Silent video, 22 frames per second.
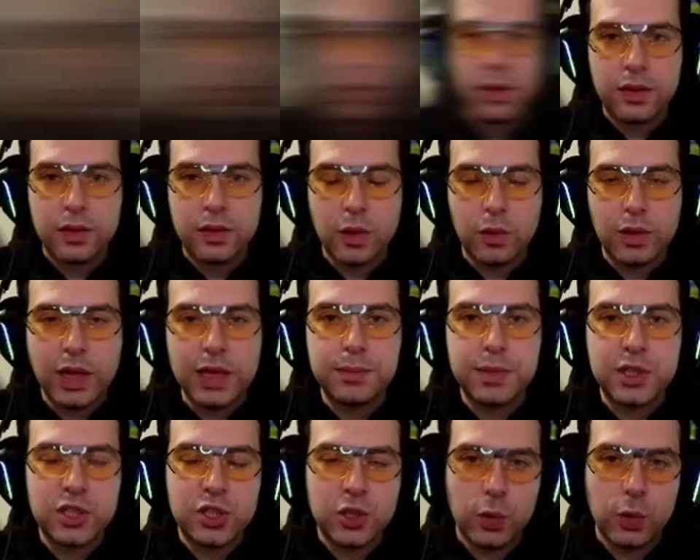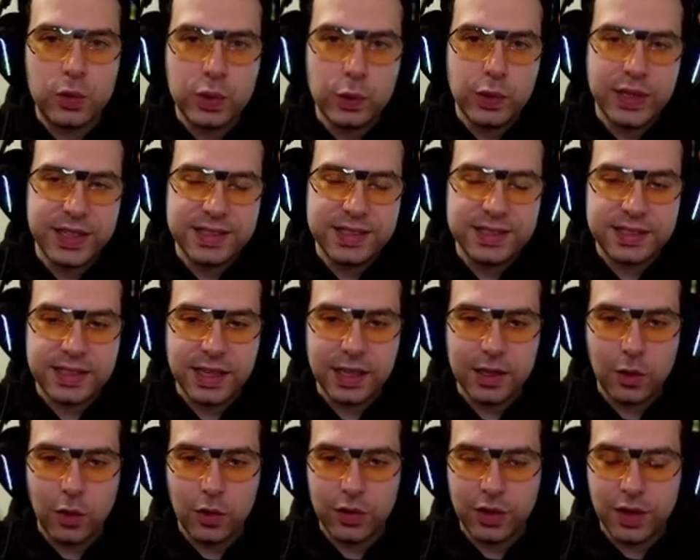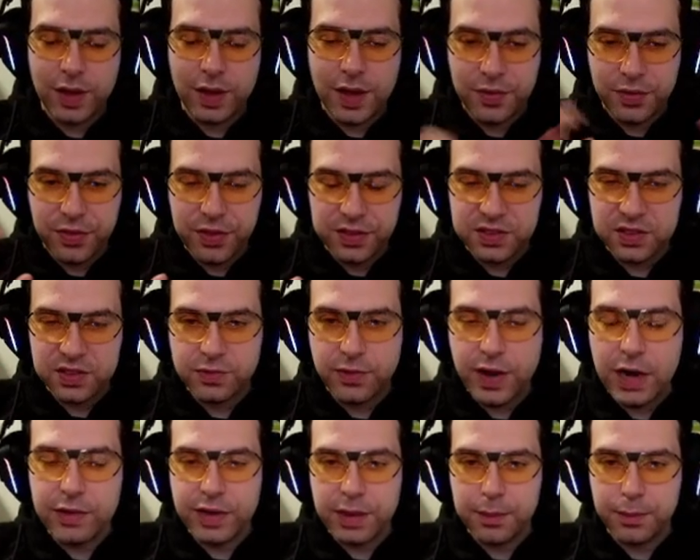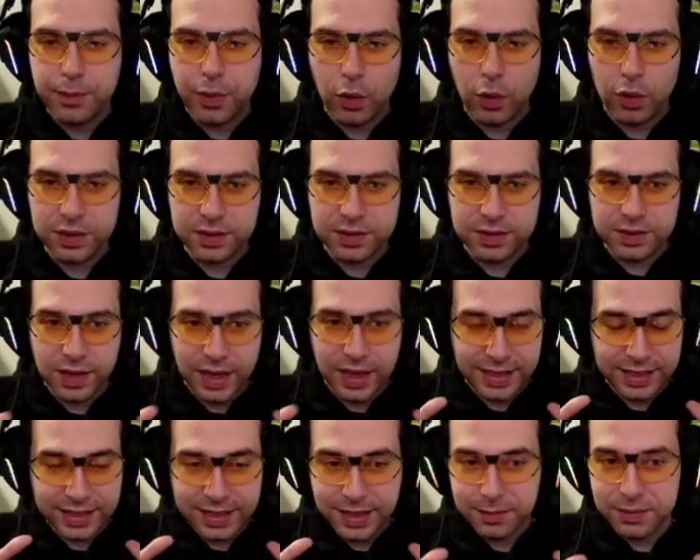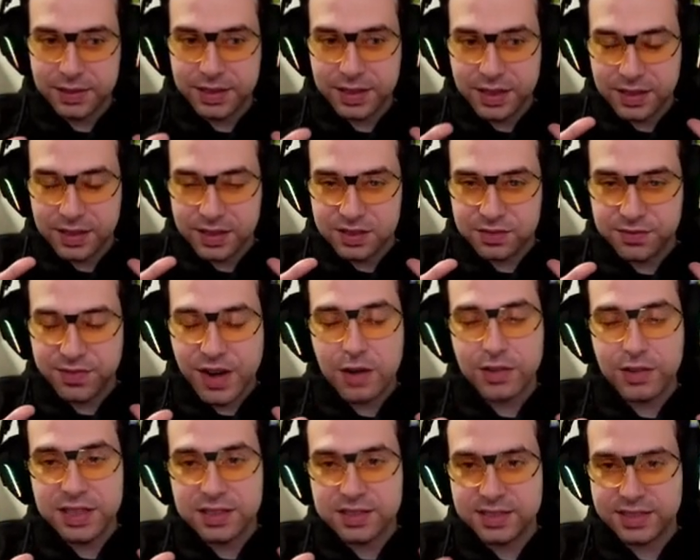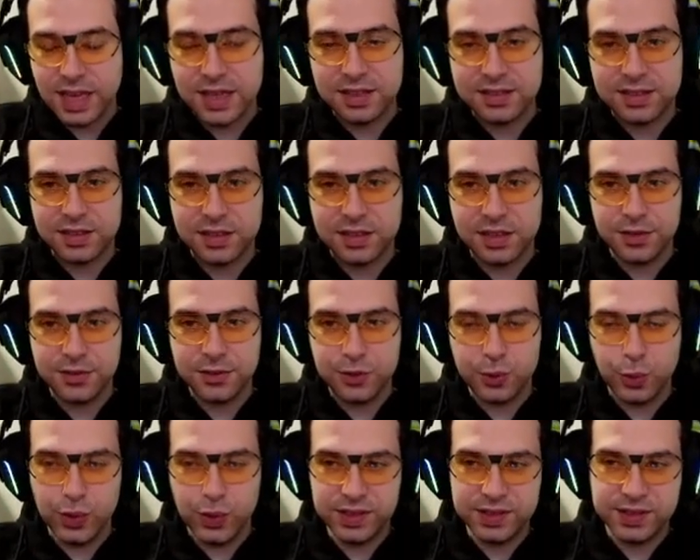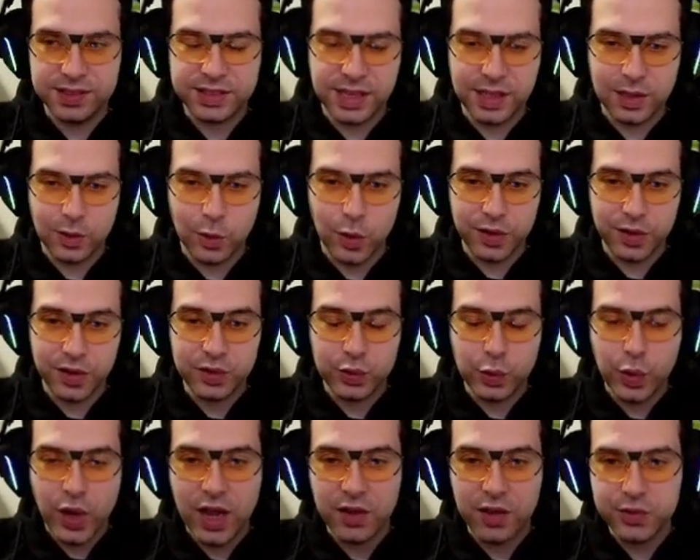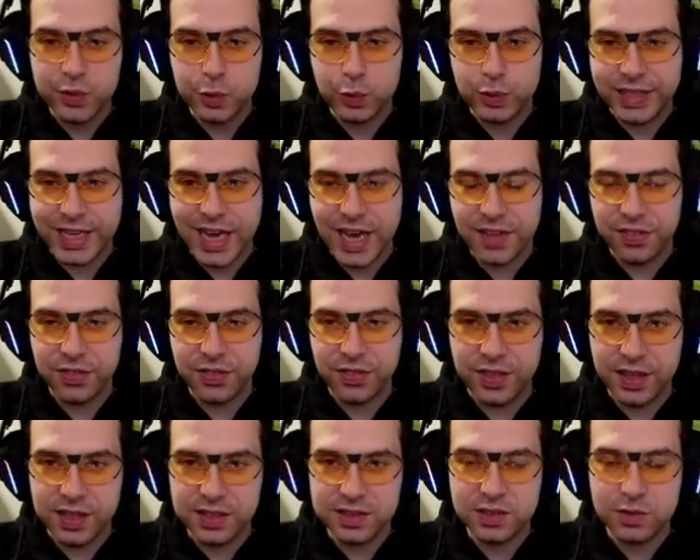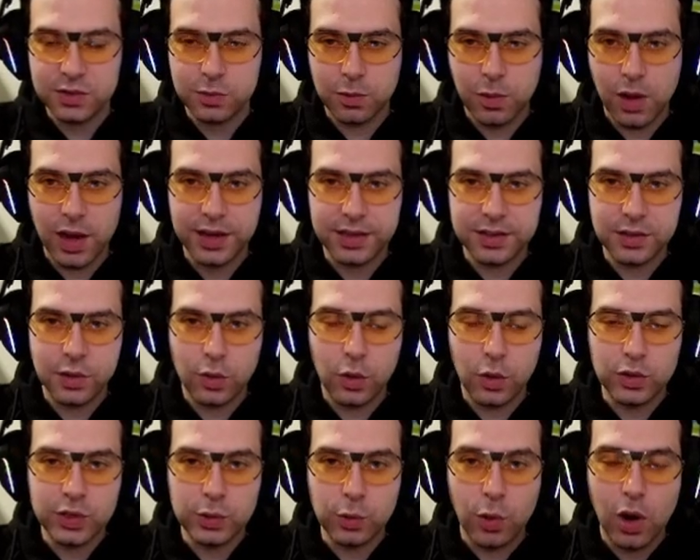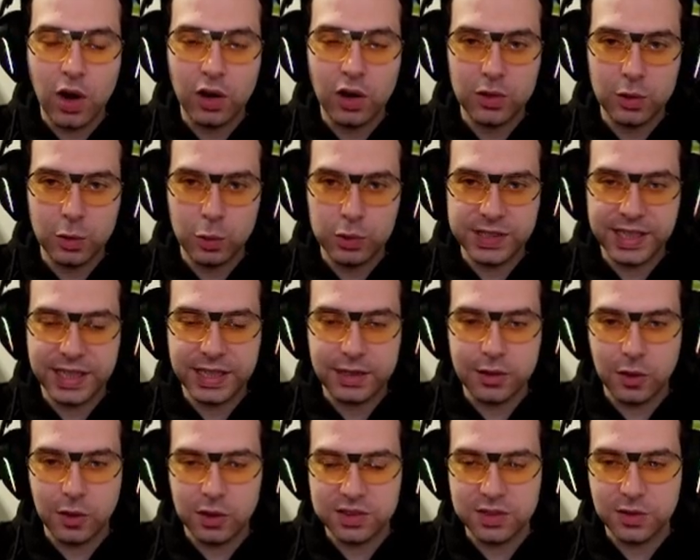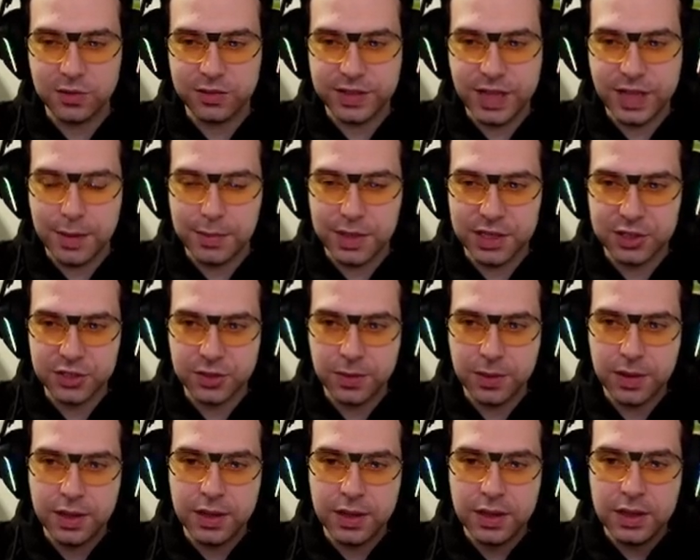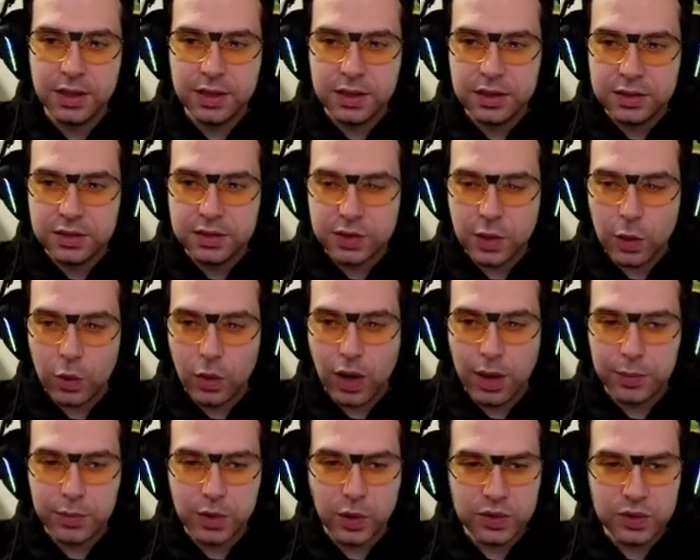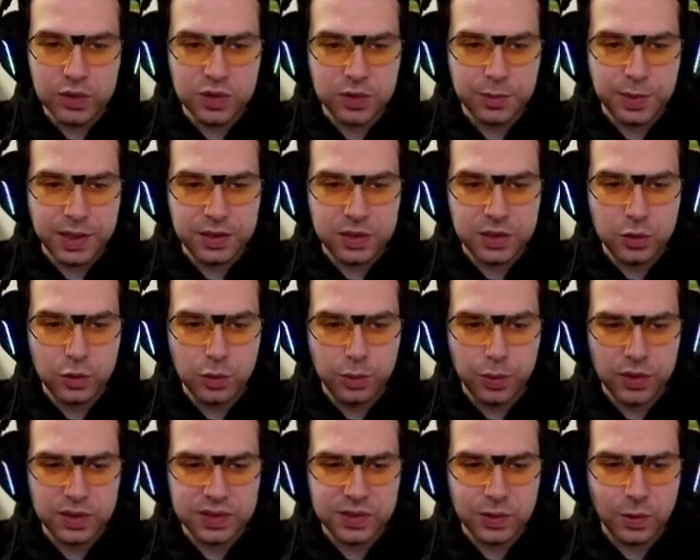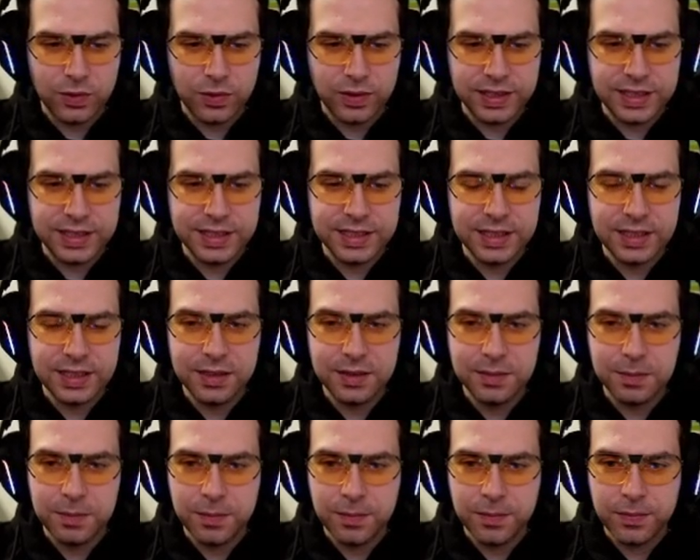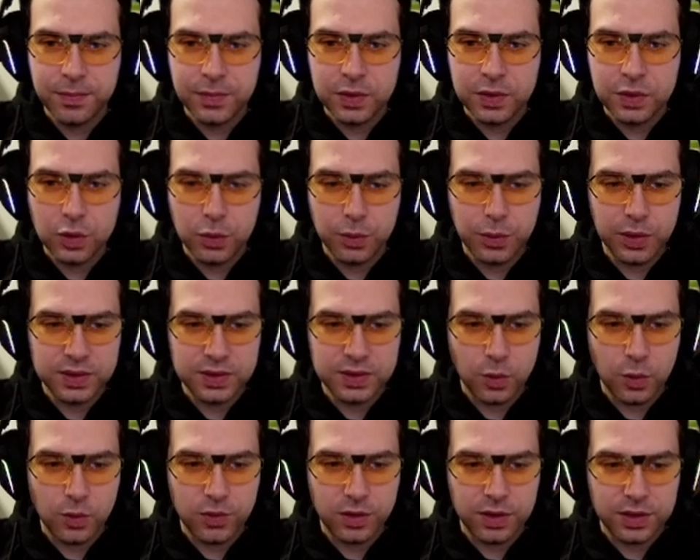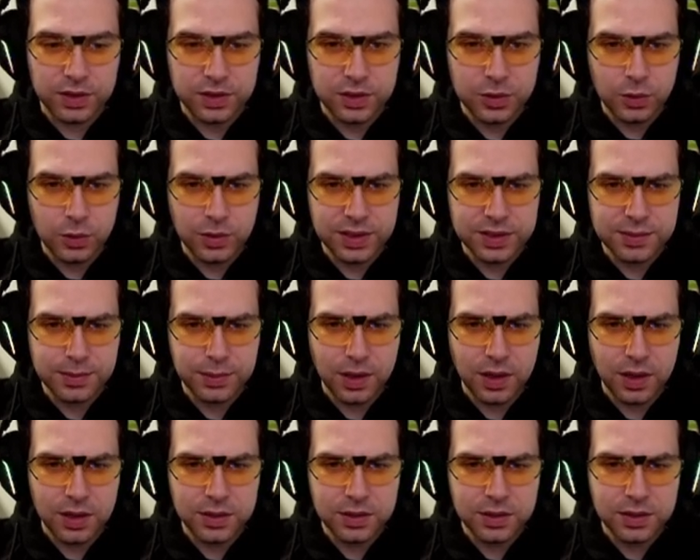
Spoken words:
Now let me show you his skill order, and this is very important. Like, Gimli is very sensitive to his skill order. You have to get this right, or you are losing lots of damage. So I'm going to spend 2 points over here, 2 points over Durin's Blood,